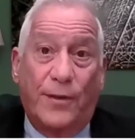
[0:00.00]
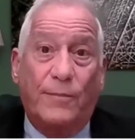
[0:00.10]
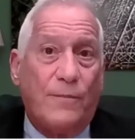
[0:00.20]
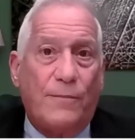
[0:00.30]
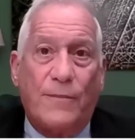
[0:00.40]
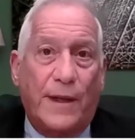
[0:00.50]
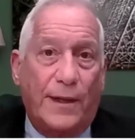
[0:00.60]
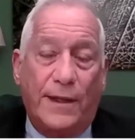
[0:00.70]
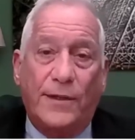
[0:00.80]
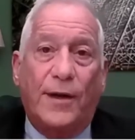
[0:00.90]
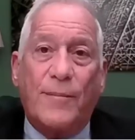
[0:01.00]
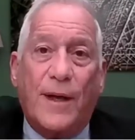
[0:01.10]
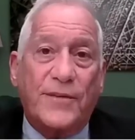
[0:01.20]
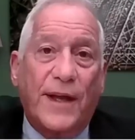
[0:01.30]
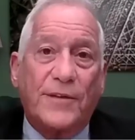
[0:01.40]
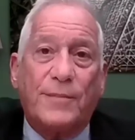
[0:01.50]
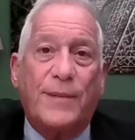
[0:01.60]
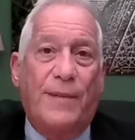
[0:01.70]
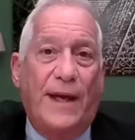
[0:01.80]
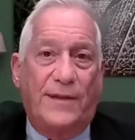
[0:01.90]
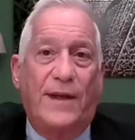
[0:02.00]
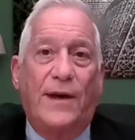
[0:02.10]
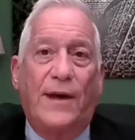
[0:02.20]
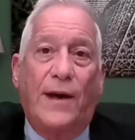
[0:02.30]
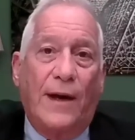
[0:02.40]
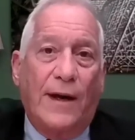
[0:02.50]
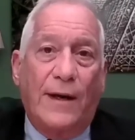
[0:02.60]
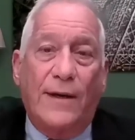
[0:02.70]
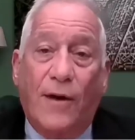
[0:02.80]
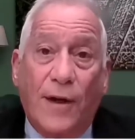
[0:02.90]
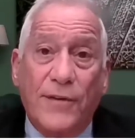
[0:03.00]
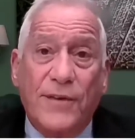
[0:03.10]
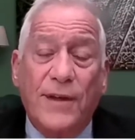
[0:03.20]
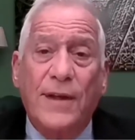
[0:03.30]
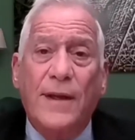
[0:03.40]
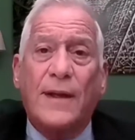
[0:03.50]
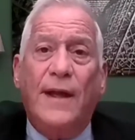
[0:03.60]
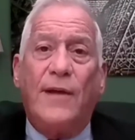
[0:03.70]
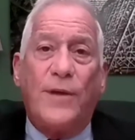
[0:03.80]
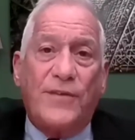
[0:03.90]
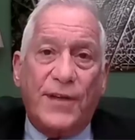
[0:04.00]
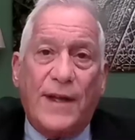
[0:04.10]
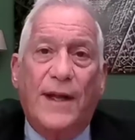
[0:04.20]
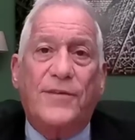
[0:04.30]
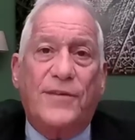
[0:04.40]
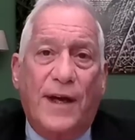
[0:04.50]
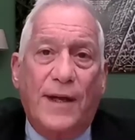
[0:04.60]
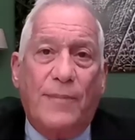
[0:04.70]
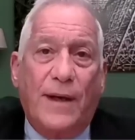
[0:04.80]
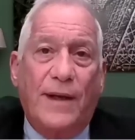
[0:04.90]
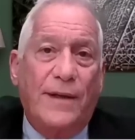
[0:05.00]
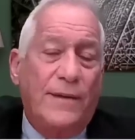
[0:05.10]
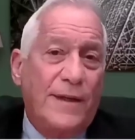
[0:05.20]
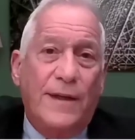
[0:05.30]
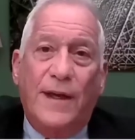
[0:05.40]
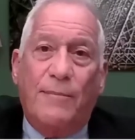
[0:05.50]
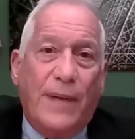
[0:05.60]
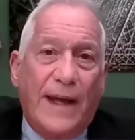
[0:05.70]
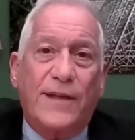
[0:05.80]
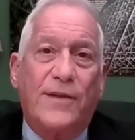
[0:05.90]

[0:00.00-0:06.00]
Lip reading: saw this as a safeguard against the monopolization of powerful AI by singular corporate entities.